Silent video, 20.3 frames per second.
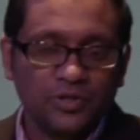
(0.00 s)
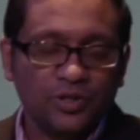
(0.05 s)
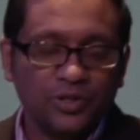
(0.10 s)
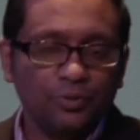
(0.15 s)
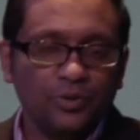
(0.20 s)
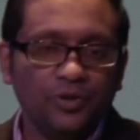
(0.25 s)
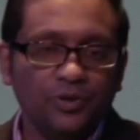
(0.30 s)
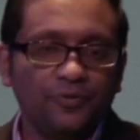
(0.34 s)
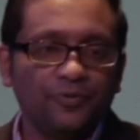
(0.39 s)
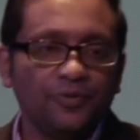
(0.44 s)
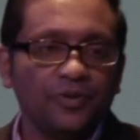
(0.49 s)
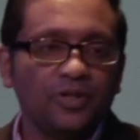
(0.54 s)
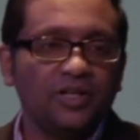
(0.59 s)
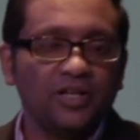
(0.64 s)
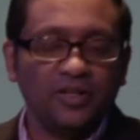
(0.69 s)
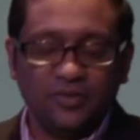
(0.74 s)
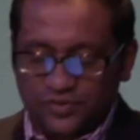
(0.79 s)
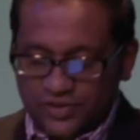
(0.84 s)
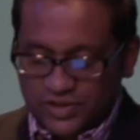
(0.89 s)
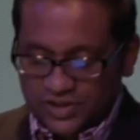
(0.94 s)
See, when you
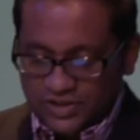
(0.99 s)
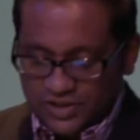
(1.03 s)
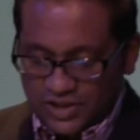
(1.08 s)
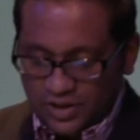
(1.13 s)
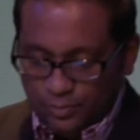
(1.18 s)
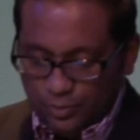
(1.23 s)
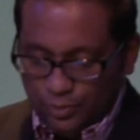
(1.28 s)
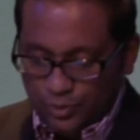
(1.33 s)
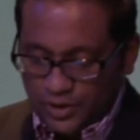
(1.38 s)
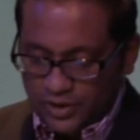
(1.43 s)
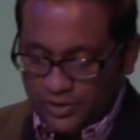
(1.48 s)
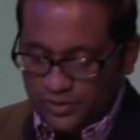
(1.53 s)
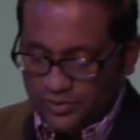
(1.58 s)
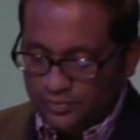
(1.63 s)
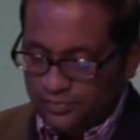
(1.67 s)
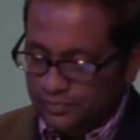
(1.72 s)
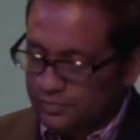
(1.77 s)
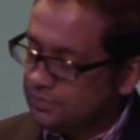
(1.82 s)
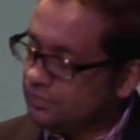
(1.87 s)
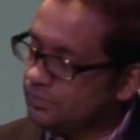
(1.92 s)
forgive someone,
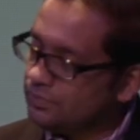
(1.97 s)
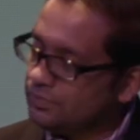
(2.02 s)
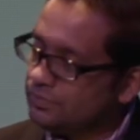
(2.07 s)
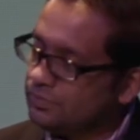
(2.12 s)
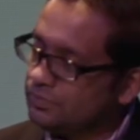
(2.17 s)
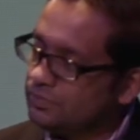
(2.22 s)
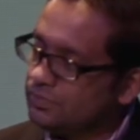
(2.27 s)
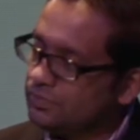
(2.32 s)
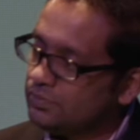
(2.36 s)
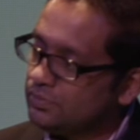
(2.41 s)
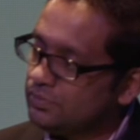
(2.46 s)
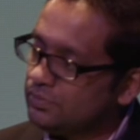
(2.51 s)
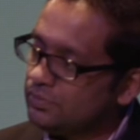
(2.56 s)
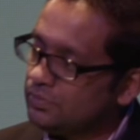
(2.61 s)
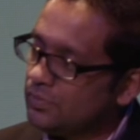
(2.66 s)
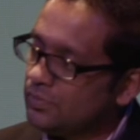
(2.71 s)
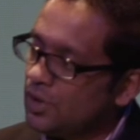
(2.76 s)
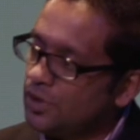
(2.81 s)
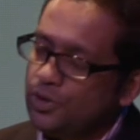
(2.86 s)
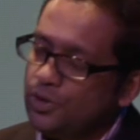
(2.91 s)

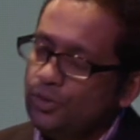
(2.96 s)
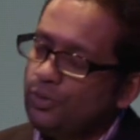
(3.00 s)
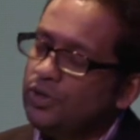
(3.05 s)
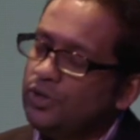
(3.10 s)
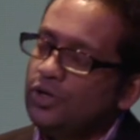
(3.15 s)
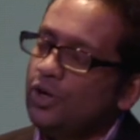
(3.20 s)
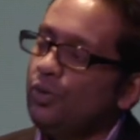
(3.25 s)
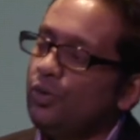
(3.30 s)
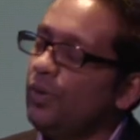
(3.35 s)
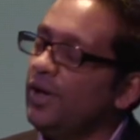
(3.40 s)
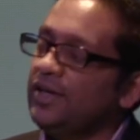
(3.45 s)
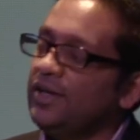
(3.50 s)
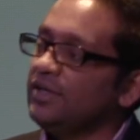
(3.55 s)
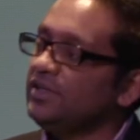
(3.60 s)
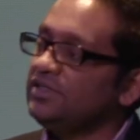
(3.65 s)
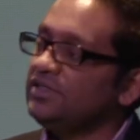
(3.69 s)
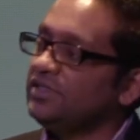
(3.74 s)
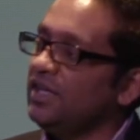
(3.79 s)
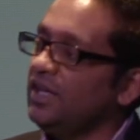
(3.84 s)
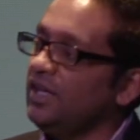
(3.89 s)
you in no way
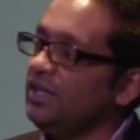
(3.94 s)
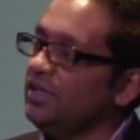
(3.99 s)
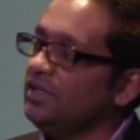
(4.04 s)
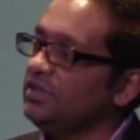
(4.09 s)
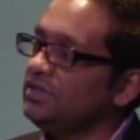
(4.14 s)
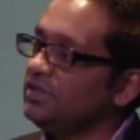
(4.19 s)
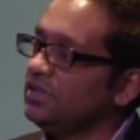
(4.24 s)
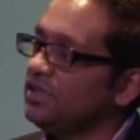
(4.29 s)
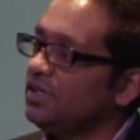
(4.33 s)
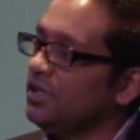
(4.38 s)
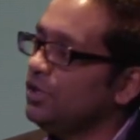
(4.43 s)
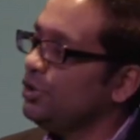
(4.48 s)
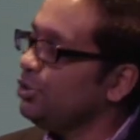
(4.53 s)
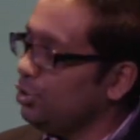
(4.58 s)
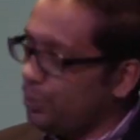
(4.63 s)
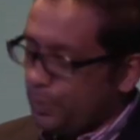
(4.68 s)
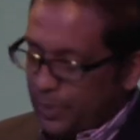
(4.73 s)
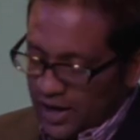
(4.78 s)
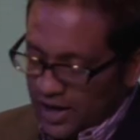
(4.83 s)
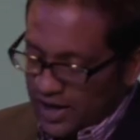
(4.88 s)
can change
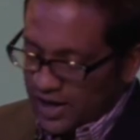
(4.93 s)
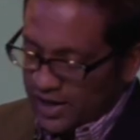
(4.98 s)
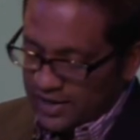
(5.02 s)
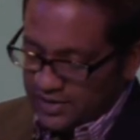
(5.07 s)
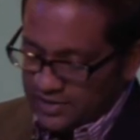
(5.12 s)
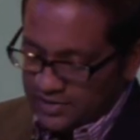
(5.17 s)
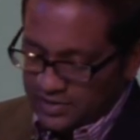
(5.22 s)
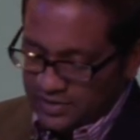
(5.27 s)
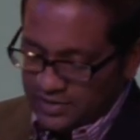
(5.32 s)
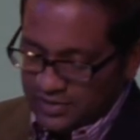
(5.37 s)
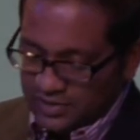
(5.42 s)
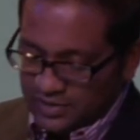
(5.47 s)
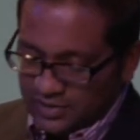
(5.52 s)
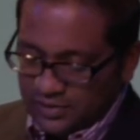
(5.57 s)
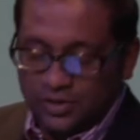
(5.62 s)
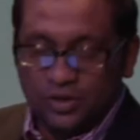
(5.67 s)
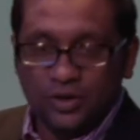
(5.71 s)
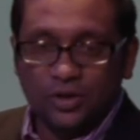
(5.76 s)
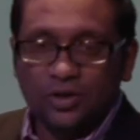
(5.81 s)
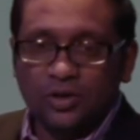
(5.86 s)
your past.
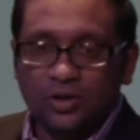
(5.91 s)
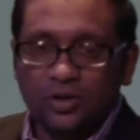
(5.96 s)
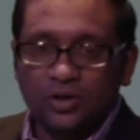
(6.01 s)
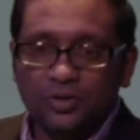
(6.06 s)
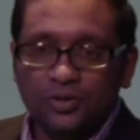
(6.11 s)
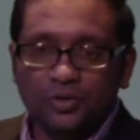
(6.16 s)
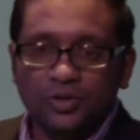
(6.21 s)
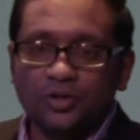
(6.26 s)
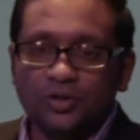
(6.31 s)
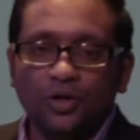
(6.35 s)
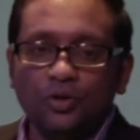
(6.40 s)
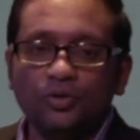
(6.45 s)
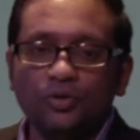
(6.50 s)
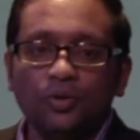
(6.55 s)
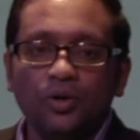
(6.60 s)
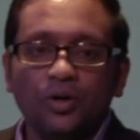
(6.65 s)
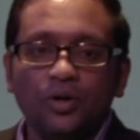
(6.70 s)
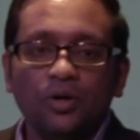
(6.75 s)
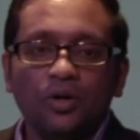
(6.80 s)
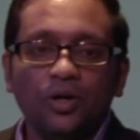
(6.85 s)
You can no,
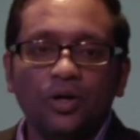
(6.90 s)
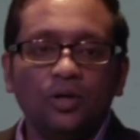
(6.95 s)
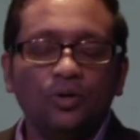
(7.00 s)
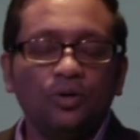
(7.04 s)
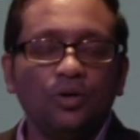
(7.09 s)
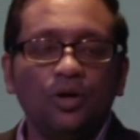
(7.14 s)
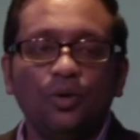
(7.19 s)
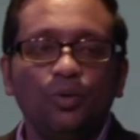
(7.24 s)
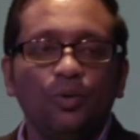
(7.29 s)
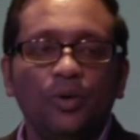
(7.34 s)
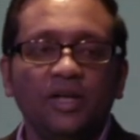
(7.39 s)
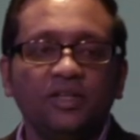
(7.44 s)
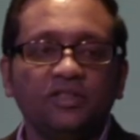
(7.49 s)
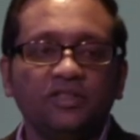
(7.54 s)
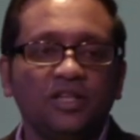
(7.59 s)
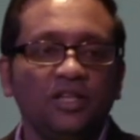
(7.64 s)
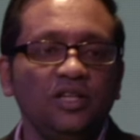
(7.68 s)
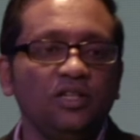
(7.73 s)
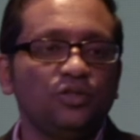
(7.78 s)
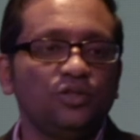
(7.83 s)
in no way
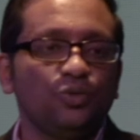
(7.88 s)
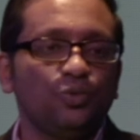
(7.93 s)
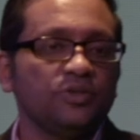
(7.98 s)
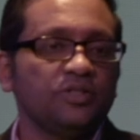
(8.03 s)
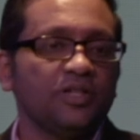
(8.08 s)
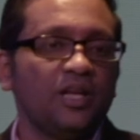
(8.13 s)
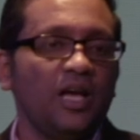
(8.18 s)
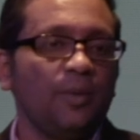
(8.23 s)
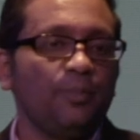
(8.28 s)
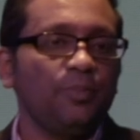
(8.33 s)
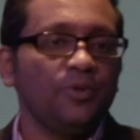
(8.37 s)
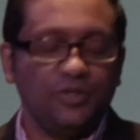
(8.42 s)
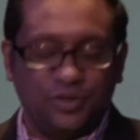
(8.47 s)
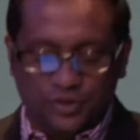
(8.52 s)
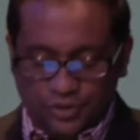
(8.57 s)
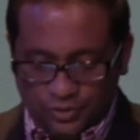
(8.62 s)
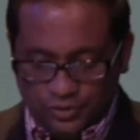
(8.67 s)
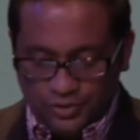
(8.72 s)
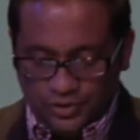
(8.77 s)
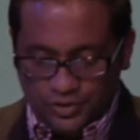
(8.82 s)
change what's happened
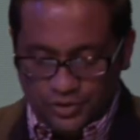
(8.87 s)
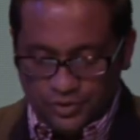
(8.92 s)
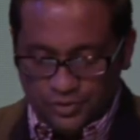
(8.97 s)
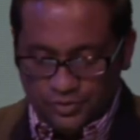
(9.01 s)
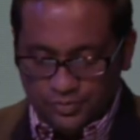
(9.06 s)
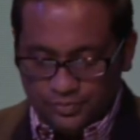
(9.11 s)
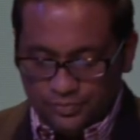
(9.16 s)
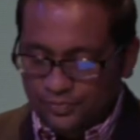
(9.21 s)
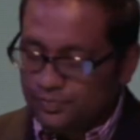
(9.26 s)
to you.